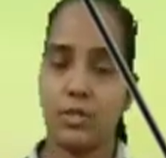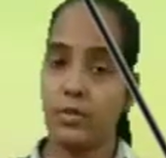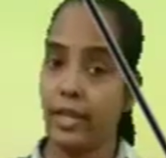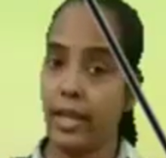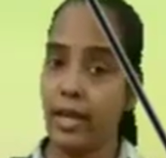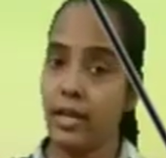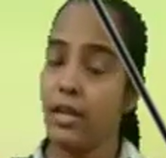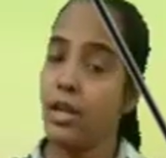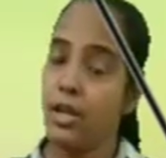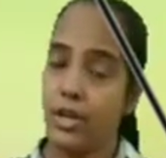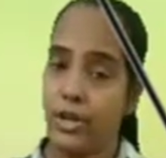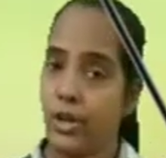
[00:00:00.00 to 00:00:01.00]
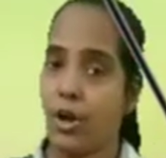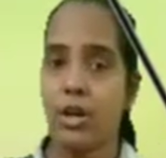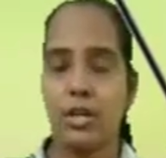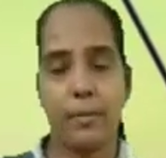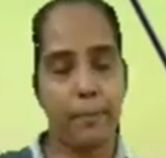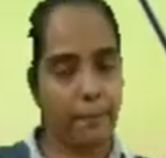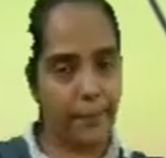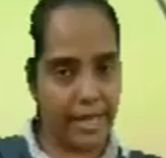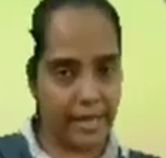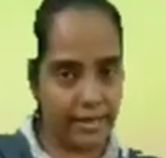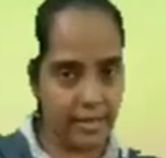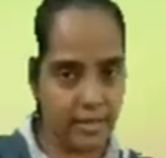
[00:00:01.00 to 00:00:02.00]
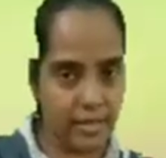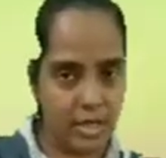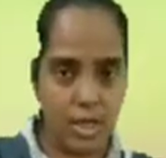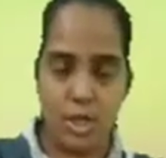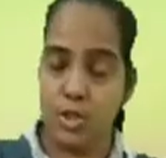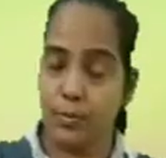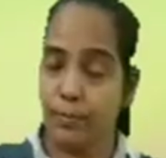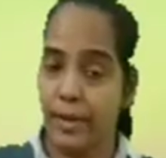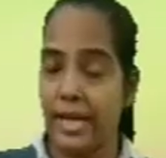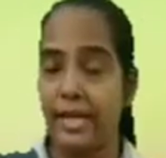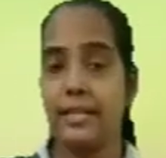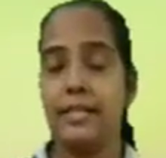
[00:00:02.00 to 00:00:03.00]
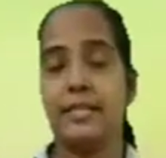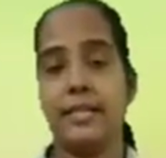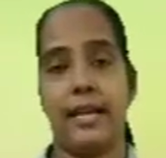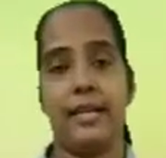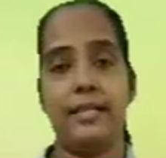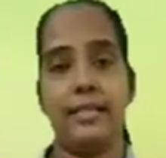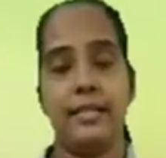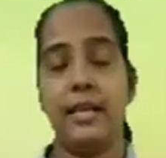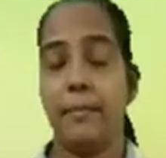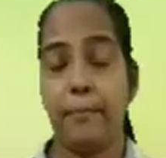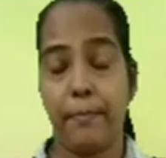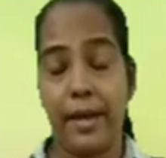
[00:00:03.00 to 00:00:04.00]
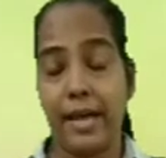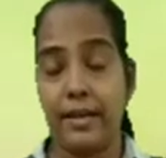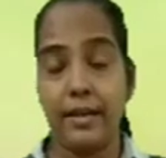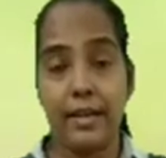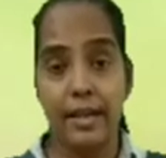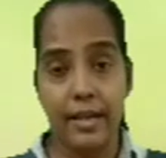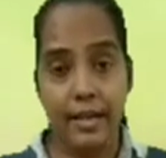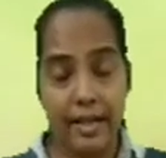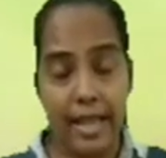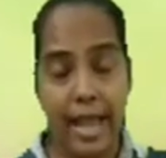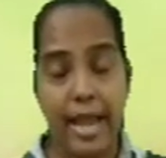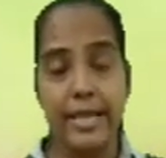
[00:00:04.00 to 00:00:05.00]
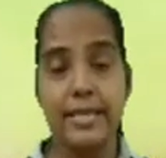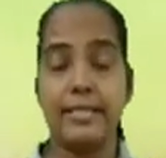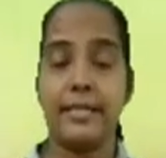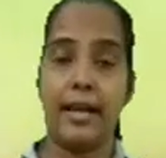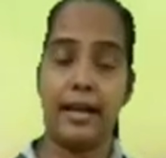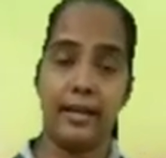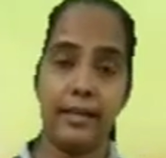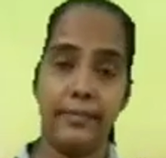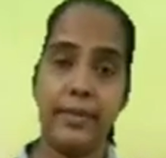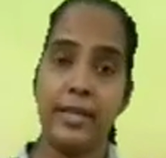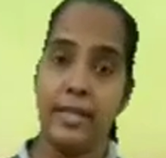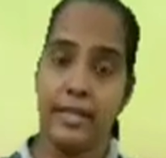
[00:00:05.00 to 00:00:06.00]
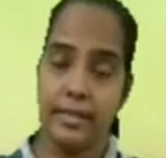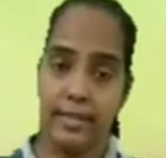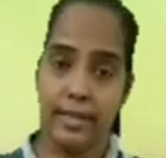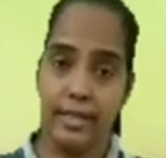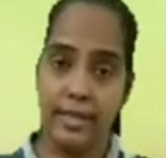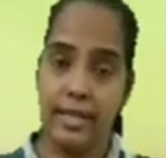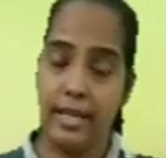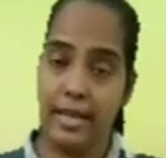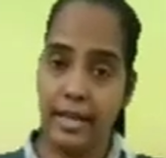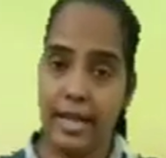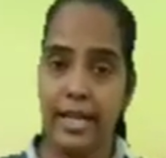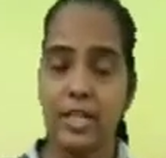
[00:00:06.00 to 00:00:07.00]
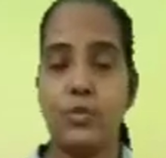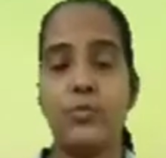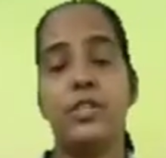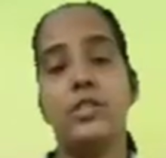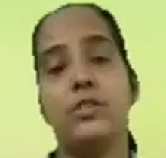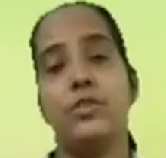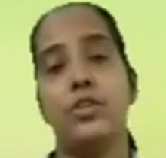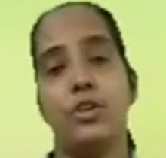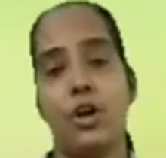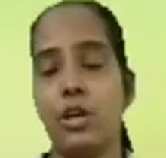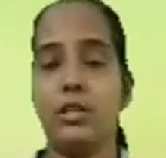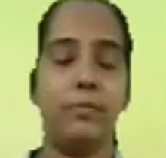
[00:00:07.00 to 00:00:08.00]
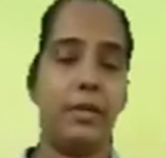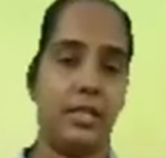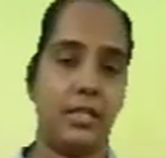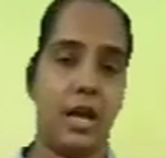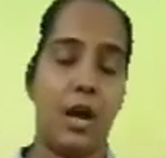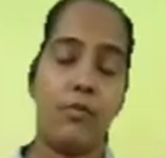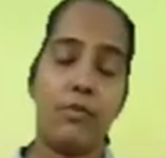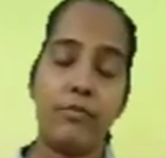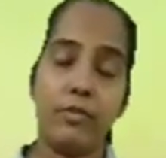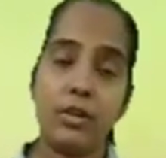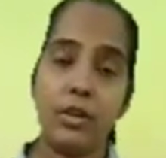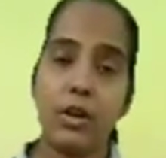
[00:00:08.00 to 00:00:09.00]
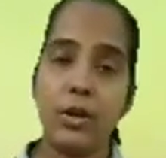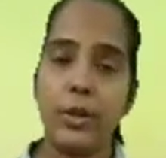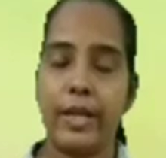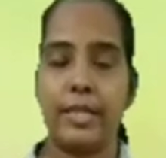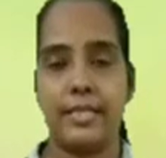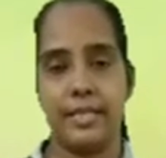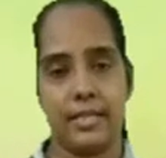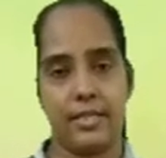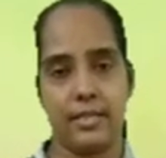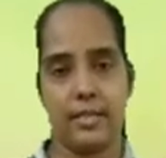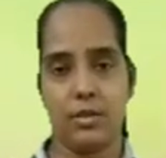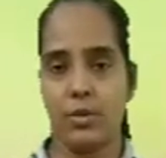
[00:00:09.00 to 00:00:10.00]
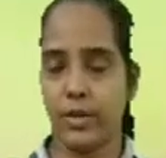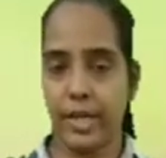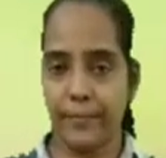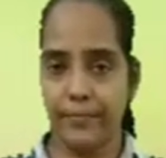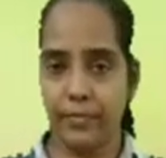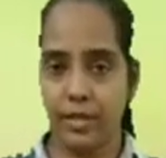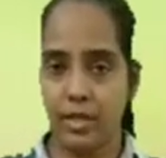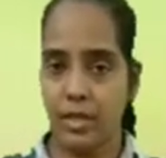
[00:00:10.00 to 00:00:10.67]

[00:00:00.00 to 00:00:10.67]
So they are not parallel. So parallel sides, parallel lines are the lines which do not meet, however long you extend. Okay?